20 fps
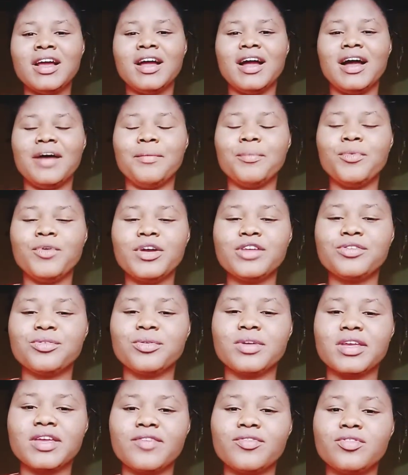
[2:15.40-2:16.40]
I'm going to
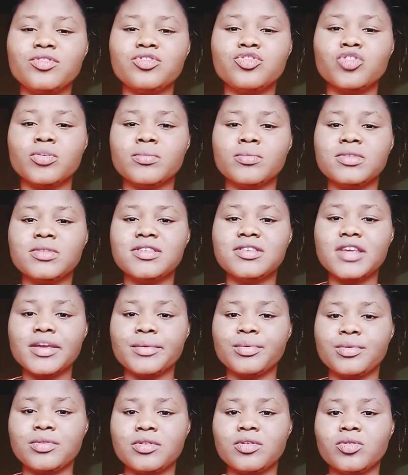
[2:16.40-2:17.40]
give you some
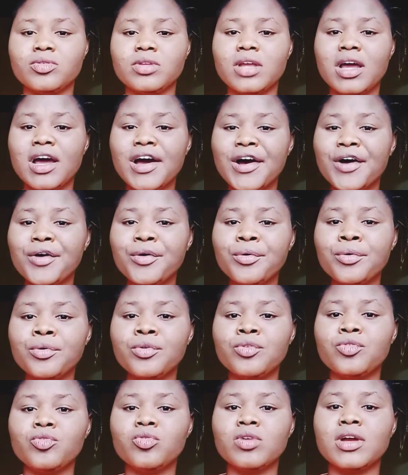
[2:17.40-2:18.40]
tips on how
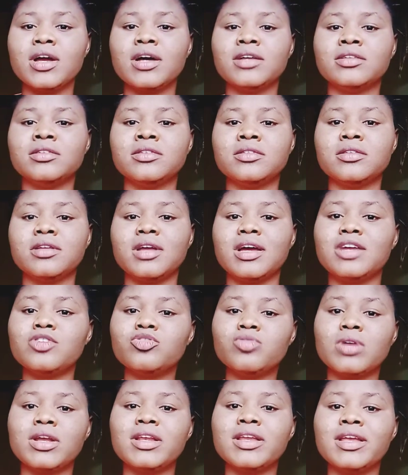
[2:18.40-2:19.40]
you can
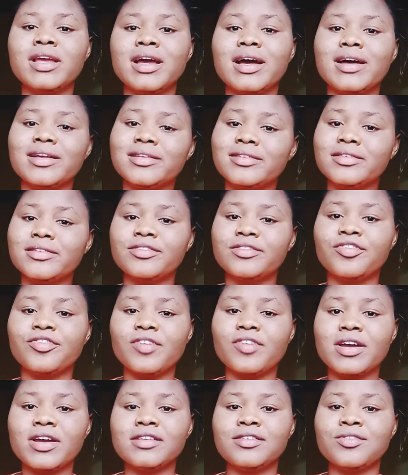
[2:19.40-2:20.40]
actually
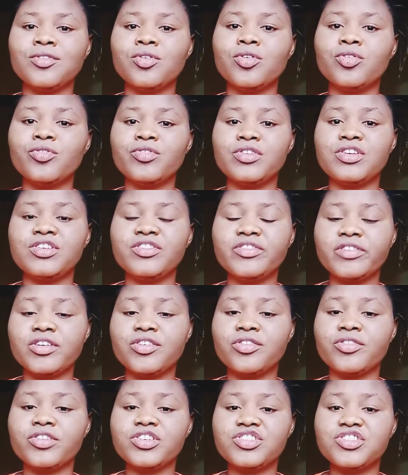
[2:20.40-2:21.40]
identify the
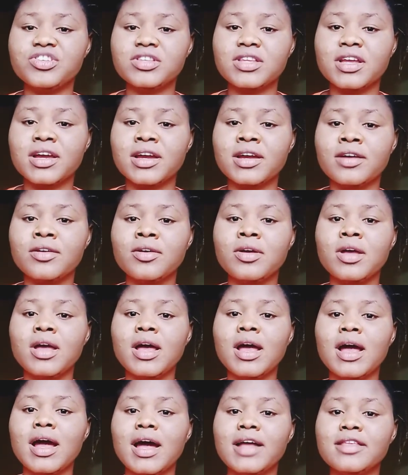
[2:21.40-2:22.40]
original
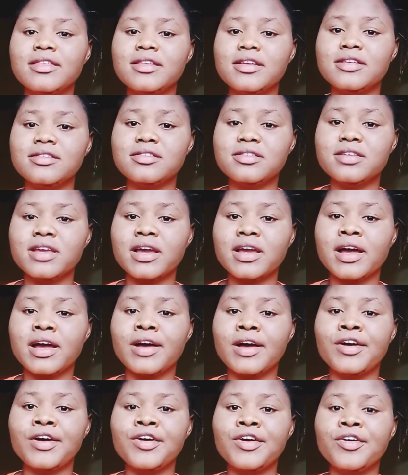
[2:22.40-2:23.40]
aneeza
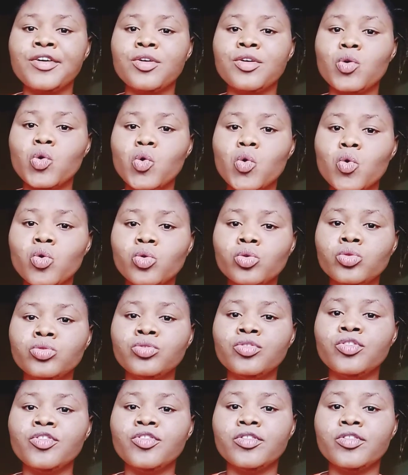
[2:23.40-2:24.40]
gold
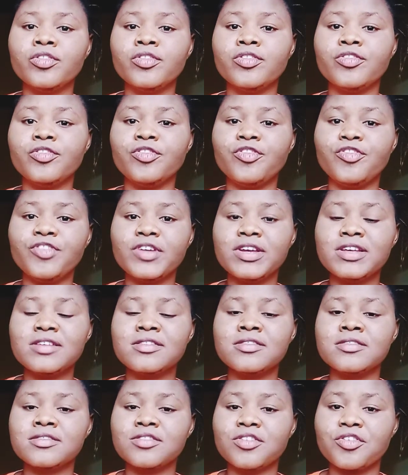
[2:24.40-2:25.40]

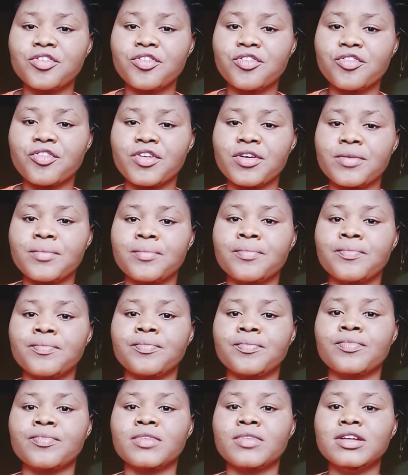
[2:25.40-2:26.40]
face cream.
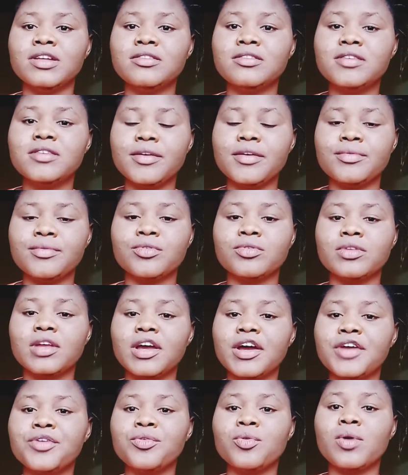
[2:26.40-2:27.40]
The tips on
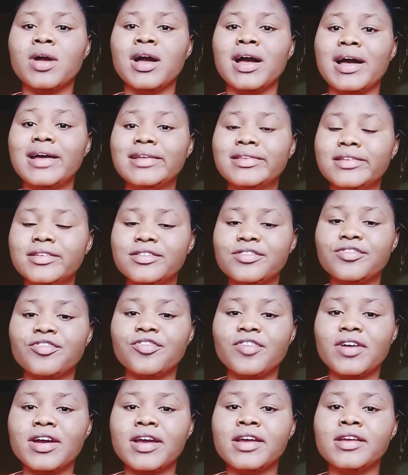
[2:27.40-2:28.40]
how you can
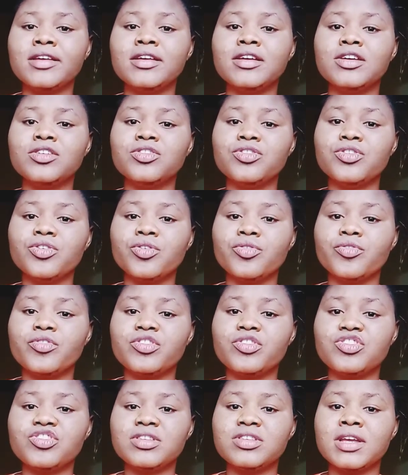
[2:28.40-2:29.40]
identify the
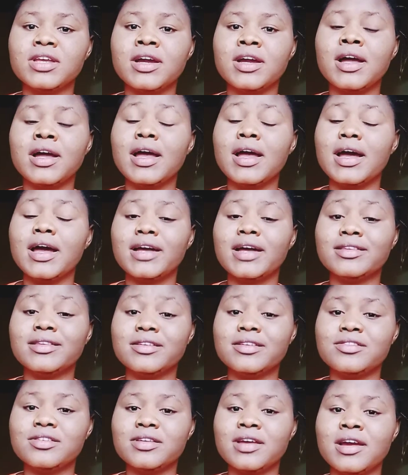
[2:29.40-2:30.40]
original
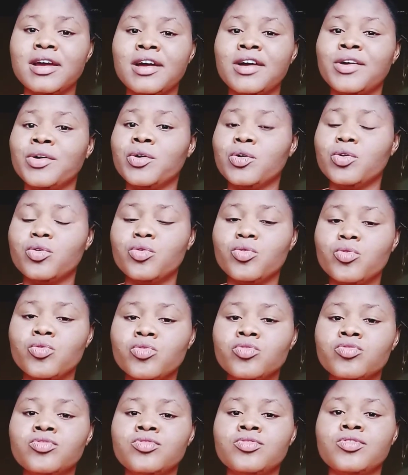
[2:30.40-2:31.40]
aneeza
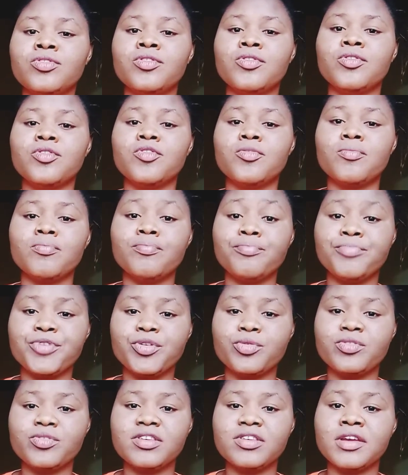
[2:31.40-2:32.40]
gold
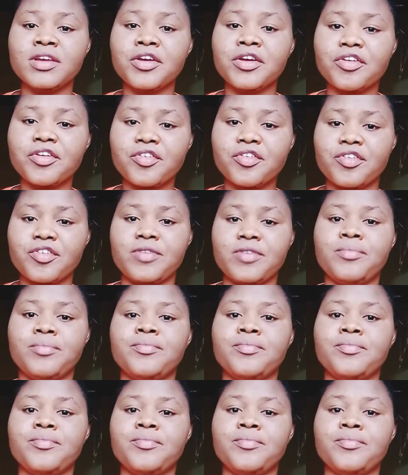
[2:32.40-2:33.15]
beauty cream.